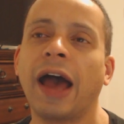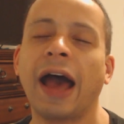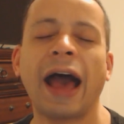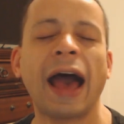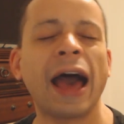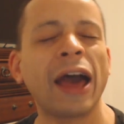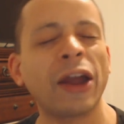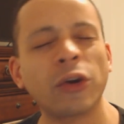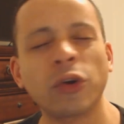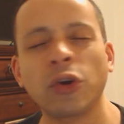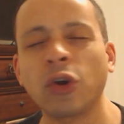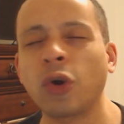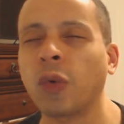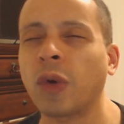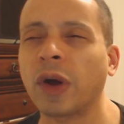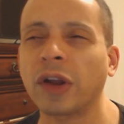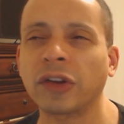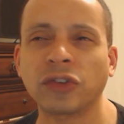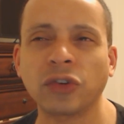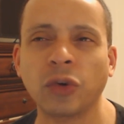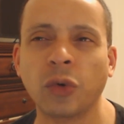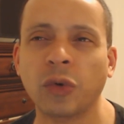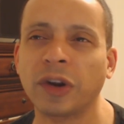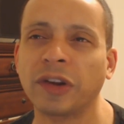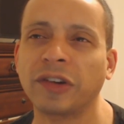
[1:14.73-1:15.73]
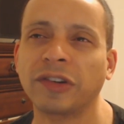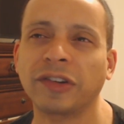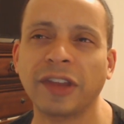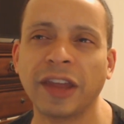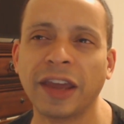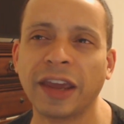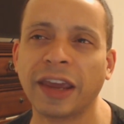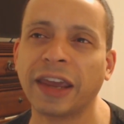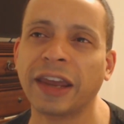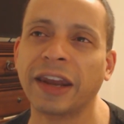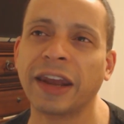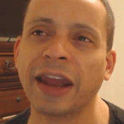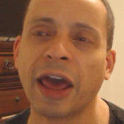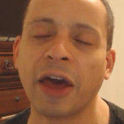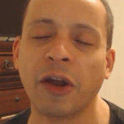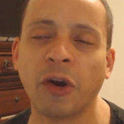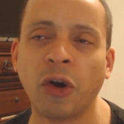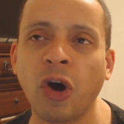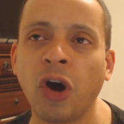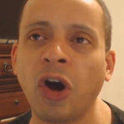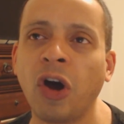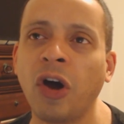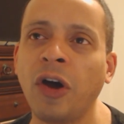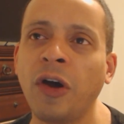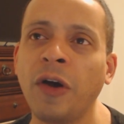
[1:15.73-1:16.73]
I don't know what Sony's thinking at
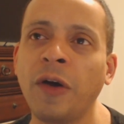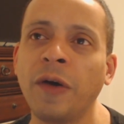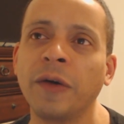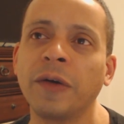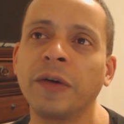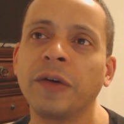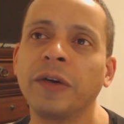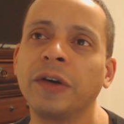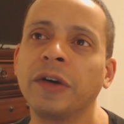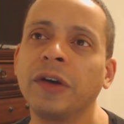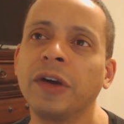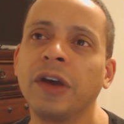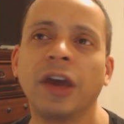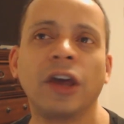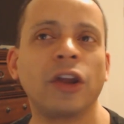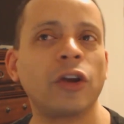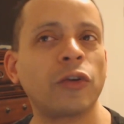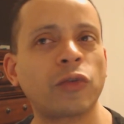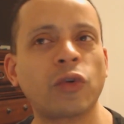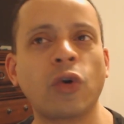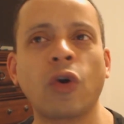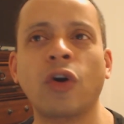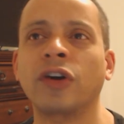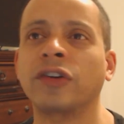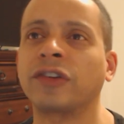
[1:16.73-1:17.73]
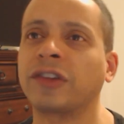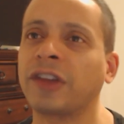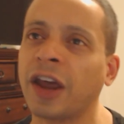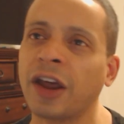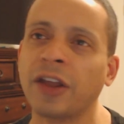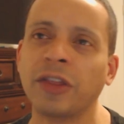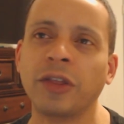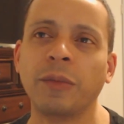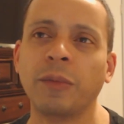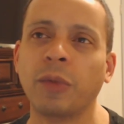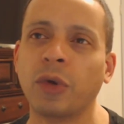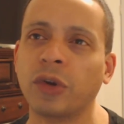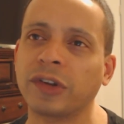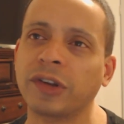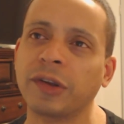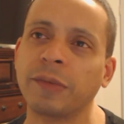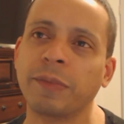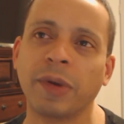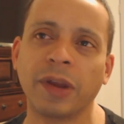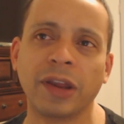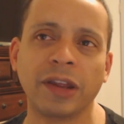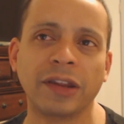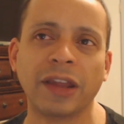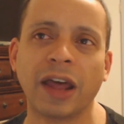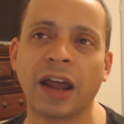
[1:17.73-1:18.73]
all. And of course, they're the
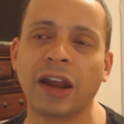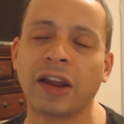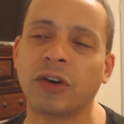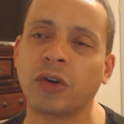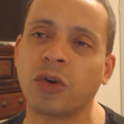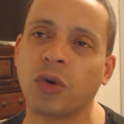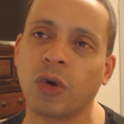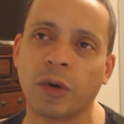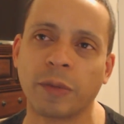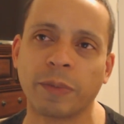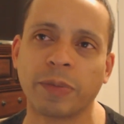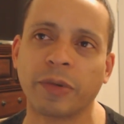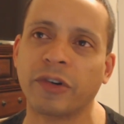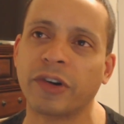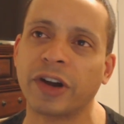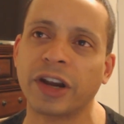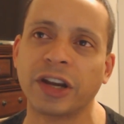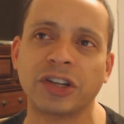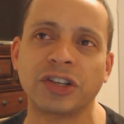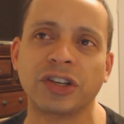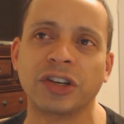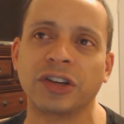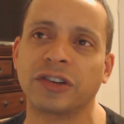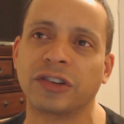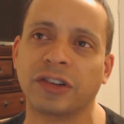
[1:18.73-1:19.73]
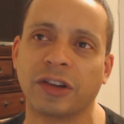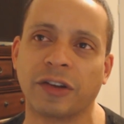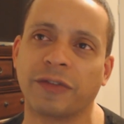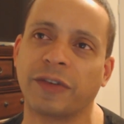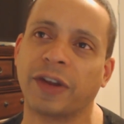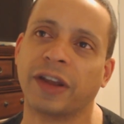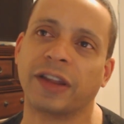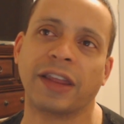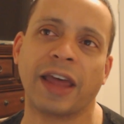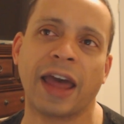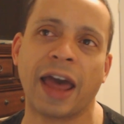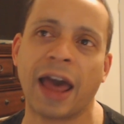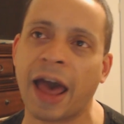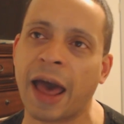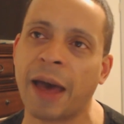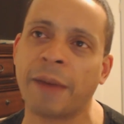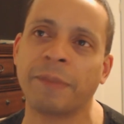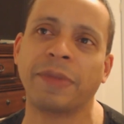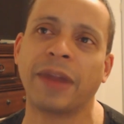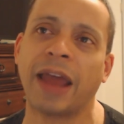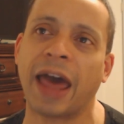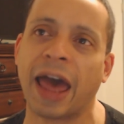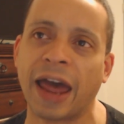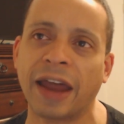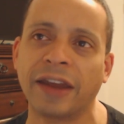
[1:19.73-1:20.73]
multi-billion dollar corporation, stuff like that.
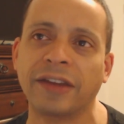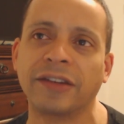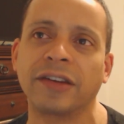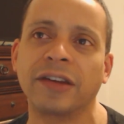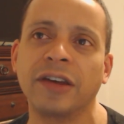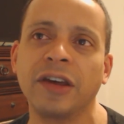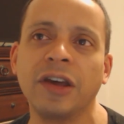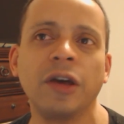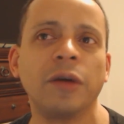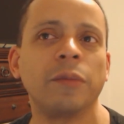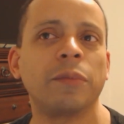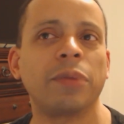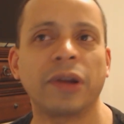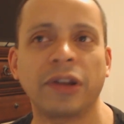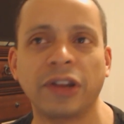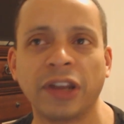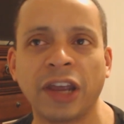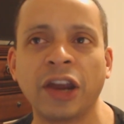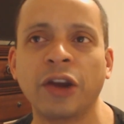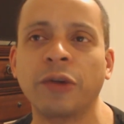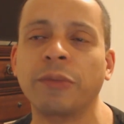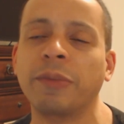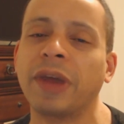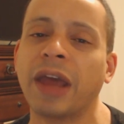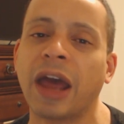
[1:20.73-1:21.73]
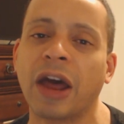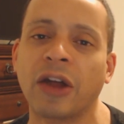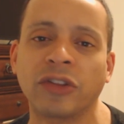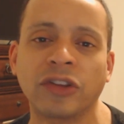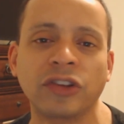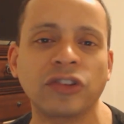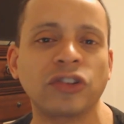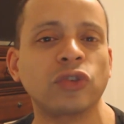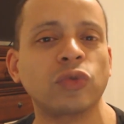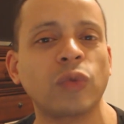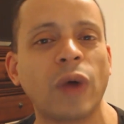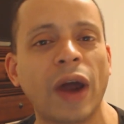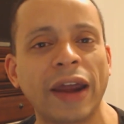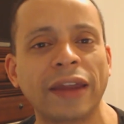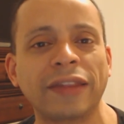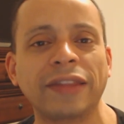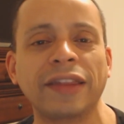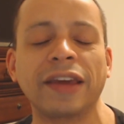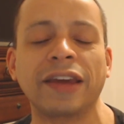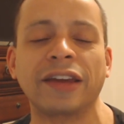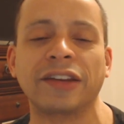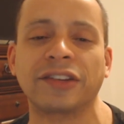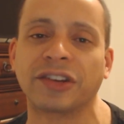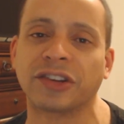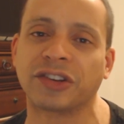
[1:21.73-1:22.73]
I'm not. But hear me out. This is why I
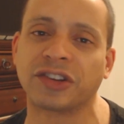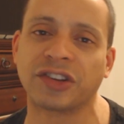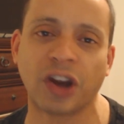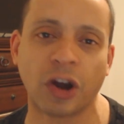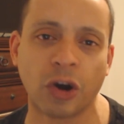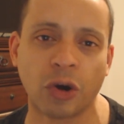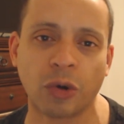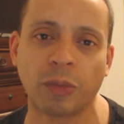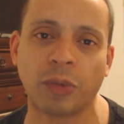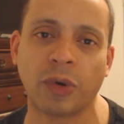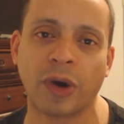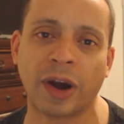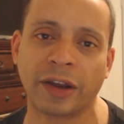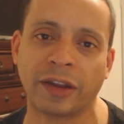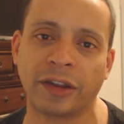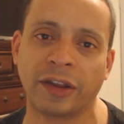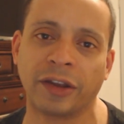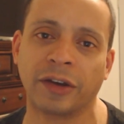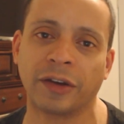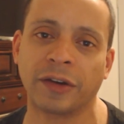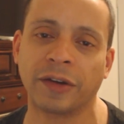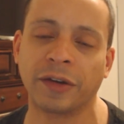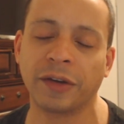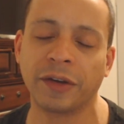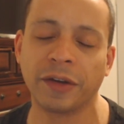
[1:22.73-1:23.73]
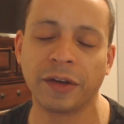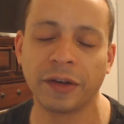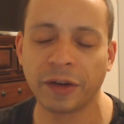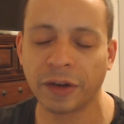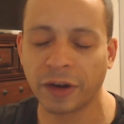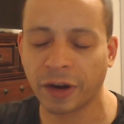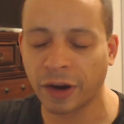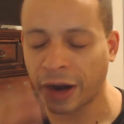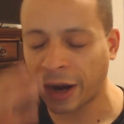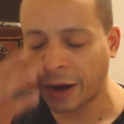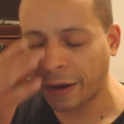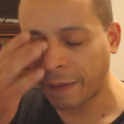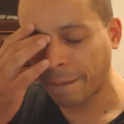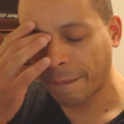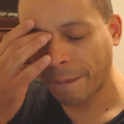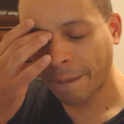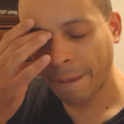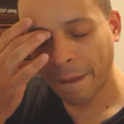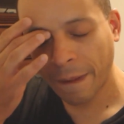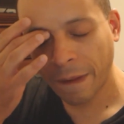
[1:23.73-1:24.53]
think it's a terrible idea. All right?